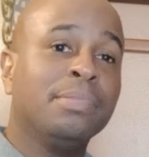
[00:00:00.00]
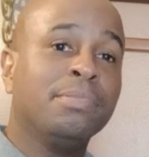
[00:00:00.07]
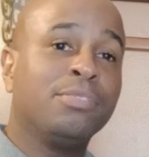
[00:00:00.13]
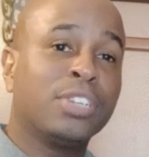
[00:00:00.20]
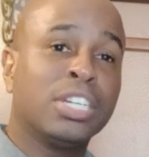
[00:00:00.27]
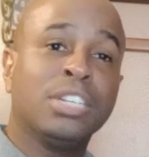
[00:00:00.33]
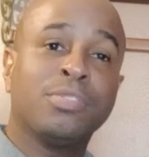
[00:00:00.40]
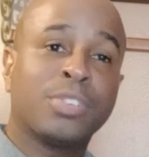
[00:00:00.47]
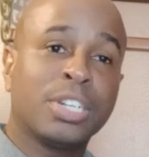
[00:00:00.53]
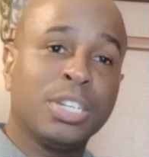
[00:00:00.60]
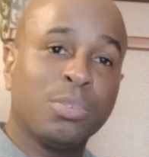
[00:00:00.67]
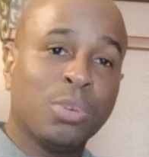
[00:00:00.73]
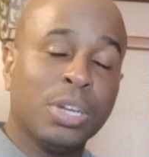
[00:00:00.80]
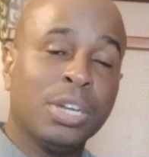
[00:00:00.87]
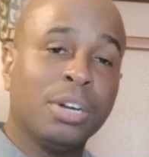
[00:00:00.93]
very, very
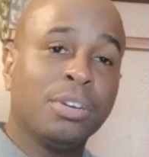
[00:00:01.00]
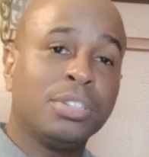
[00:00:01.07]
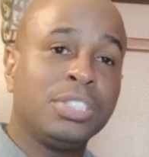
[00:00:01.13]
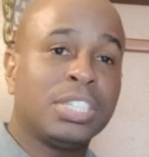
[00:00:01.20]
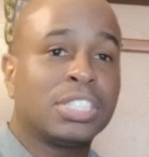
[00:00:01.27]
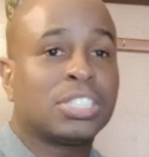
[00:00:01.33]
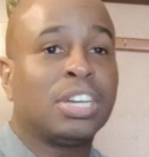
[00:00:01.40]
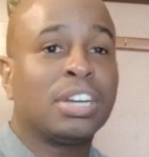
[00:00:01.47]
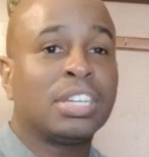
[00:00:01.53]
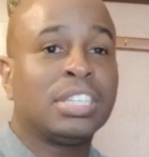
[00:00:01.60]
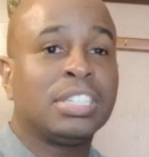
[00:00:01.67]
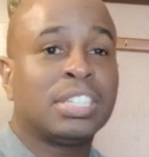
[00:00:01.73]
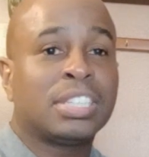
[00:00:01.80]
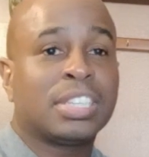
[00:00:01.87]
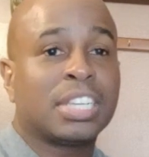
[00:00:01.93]
well. You can
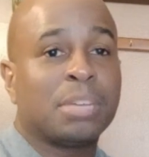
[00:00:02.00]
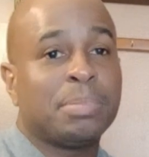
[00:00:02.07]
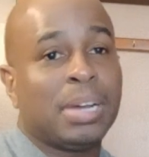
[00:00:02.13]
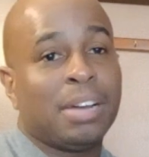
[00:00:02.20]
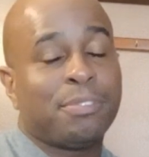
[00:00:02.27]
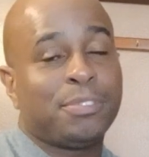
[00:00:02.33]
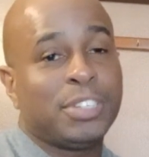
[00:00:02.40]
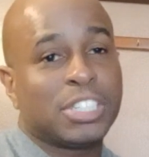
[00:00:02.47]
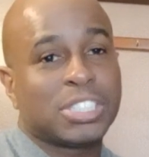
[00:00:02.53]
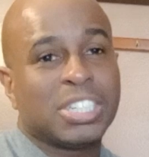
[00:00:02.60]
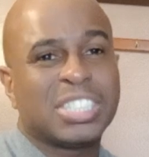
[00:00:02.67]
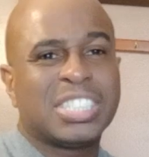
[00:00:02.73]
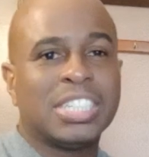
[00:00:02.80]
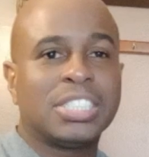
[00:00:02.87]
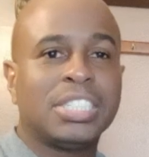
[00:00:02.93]
think about fish
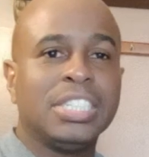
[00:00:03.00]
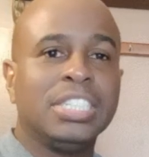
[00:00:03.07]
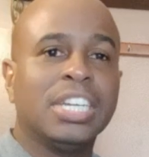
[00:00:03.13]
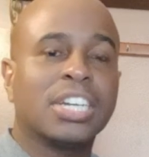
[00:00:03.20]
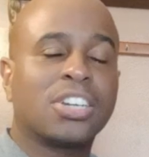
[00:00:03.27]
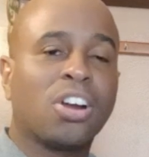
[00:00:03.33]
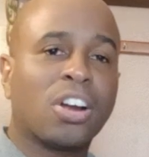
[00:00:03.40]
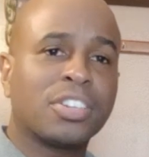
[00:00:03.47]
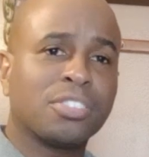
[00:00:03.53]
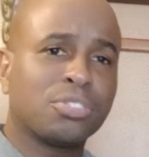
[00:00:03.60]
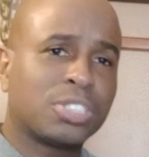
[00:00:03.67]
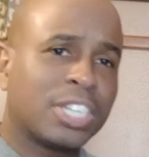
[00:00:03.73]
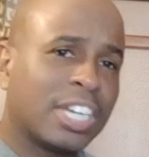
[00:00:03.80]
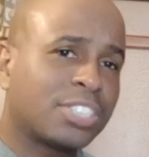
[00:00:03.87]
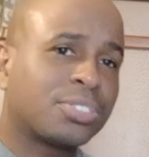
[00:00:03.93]
such as the cardinal
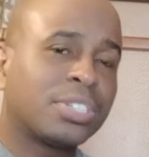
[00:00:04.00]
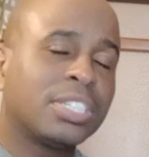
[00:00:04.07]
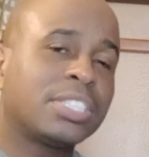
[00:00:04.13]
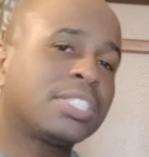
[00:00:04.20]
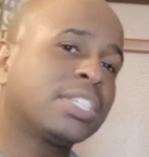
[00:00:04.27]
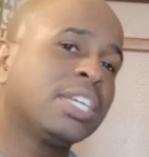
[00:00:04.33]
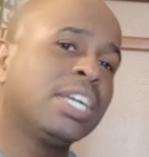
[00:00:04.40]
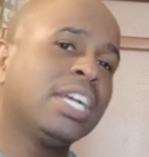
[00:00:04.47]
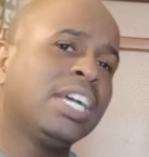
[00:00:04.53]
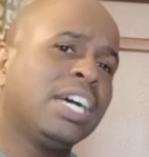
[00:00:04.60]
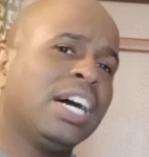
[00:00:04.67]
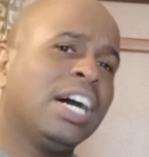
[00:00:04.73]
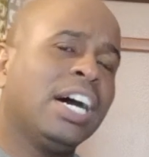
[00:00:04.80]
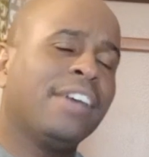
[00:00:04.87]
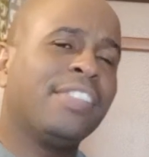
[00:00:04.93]
tetras.
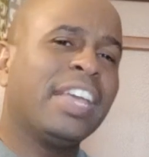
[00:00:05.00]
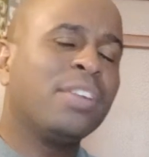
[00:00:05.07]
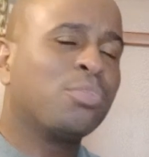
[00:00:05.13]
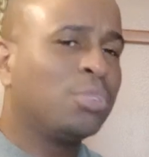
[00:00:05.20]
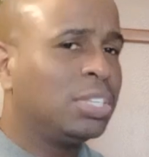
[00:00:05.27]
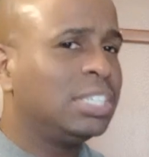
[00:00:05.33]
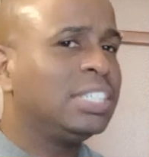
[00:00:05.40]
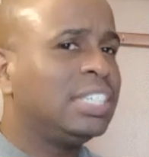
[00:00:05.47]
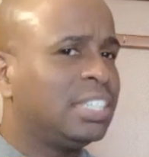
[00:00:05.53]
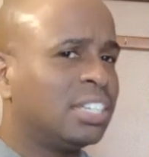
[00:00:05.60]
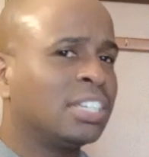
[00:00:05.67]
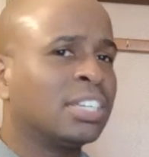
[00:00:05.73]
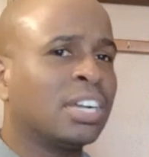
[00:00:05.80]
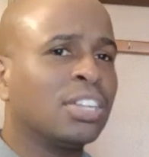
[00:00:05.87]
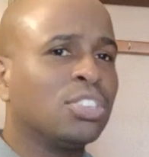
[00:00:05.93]
They really need
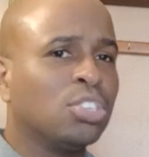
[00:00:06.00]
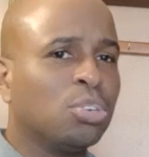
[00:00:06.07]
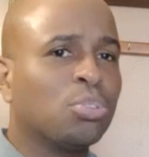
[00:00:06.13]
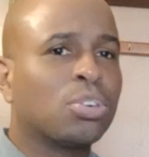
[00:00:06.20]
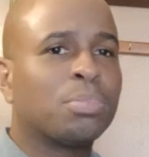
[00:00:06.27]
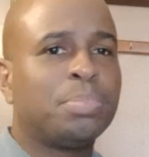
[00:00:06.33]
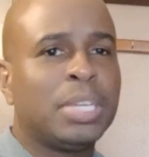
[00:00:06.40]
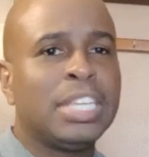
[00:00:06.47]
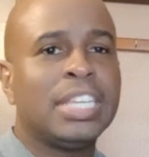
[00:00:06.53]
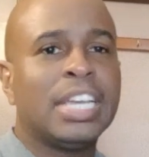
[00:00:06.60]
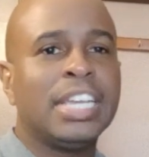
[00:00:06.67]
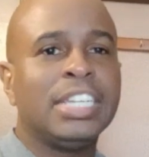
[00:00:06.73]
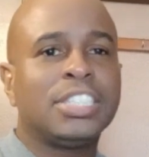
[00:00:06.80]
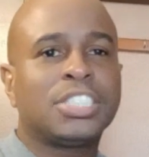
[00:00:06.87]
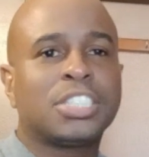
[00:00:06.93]
a lower
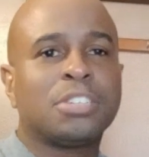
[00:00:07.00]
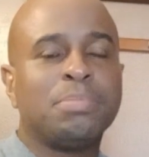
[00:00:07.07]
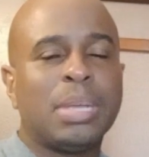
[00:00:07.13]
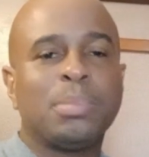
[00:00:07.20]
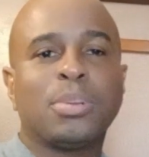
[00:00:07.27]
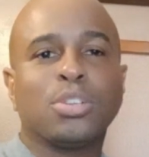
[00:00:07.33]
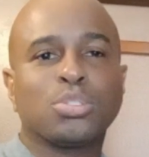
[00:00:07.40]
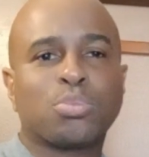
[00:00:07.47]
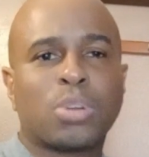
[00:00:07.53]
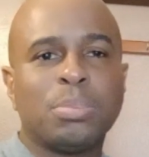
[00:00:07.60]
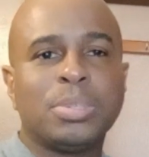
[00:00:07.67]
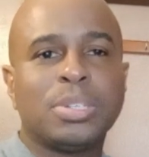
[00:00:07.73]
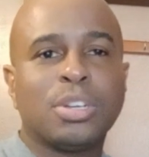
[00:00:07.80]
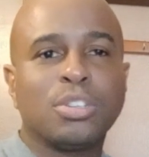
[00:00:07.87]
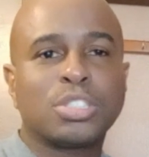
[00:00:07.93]
pH. Maybe those
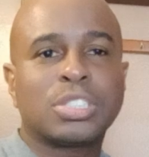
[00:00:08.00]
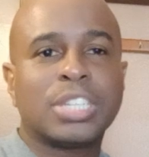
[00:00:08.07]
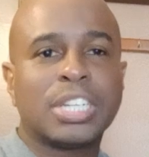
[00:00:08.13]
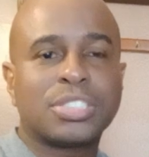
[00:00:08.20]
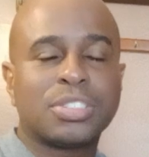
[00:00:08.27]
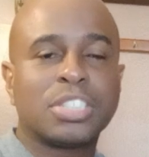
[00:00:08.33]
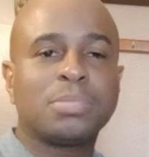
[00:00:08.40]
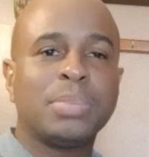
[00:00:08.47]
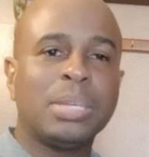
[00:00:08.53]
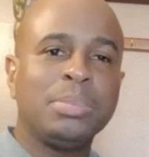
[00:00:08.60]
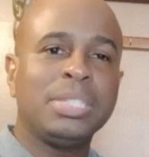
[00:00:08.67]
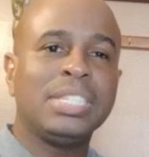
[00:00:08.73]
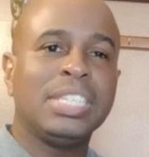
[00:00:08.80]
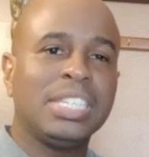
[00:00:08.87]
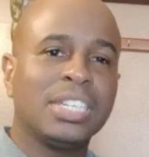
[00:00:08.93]
ruminose tetras maybe
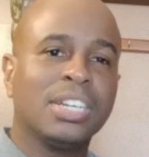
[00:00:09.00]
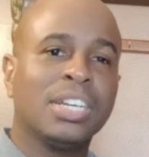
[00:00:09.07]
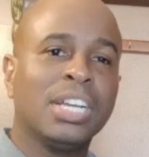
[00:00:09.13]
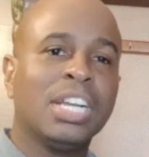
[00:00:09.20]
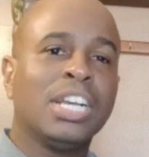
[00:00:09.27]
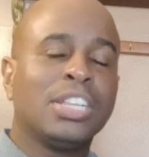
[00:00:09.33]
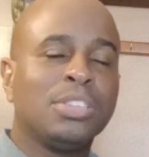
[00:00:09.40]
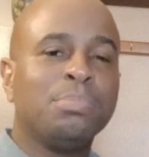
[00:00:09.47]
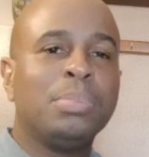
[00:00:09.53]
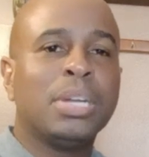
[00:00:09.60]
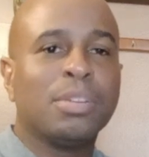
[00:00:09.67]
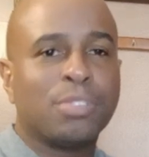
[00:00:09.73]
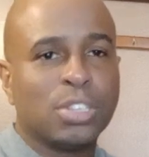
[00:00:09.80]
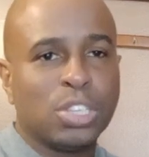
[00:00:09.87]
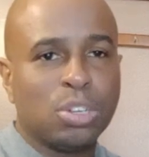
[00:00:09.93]
need a bit
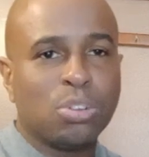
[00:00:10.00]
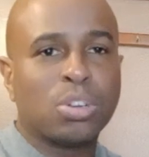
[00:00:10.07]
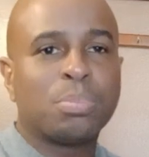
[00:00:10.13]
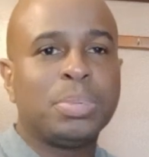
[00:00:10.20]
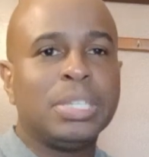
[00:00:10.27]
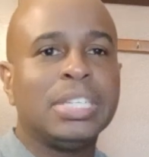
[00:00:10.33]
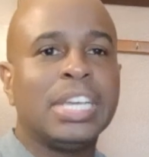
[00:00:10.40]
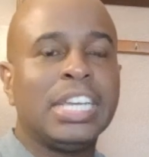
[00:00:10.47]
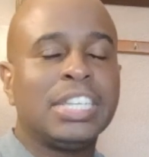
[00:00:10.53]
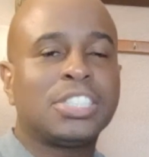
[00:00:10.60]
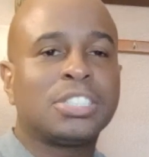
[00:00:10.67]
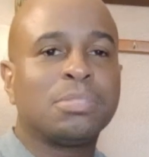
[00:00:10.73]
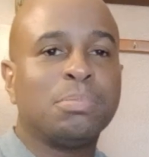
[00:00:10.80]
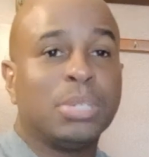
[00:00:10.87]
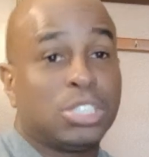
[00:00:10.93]
of a lower
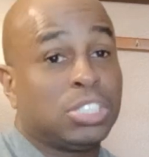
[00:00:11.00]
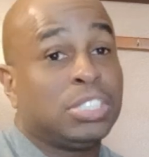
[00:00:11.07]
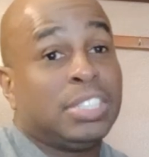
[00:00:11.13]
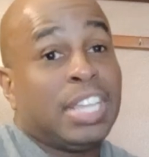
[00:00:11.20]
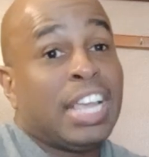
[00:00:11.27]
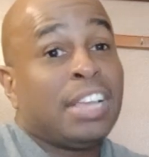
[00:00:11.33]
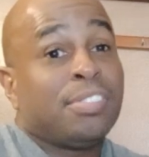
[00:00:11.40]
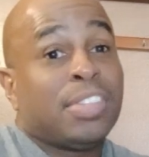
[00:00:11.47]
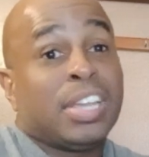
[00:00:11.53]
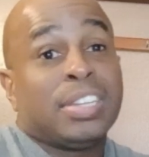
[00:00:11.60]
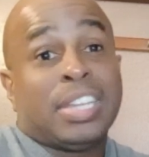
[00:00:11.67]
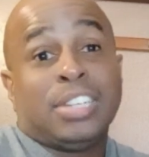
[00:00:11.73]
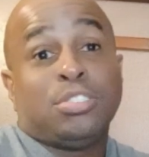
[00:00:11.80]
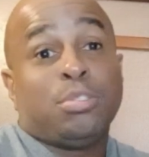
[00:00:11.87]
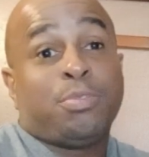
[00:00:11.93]
pH, but they
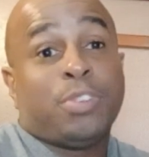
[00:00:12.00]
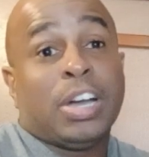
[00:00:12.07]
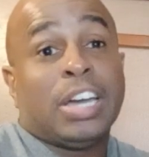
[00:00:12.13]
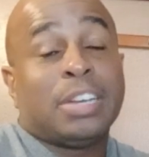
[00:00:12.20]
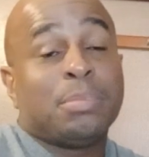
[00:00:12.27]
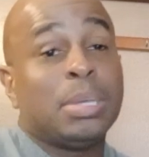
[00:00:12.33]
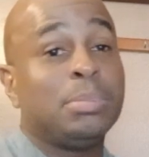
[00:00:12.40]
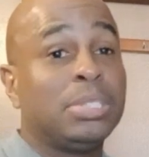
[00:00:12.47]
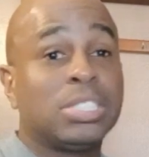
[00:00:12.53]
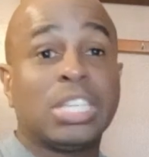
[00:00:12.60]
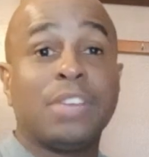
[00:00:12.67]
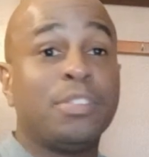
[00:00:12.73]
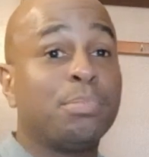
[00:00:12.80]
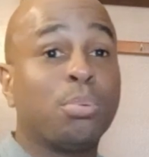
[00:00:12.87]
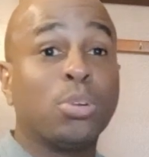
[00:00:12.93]
do fine at maybe
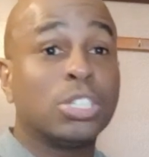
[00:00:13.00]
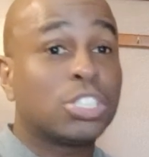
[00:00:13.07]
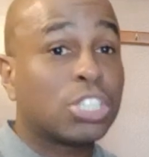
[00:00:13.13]
7.2,